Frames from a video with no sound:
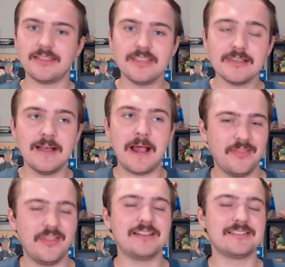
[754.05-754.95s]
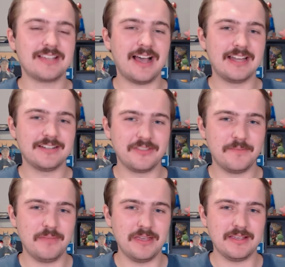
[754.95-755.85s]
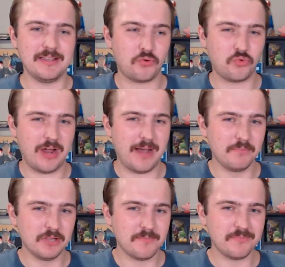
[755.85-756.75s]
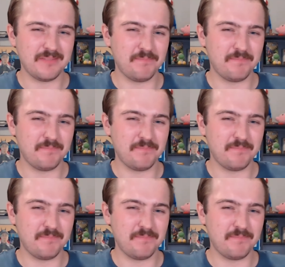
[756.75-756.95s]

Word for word: I think that is kind of the big problem.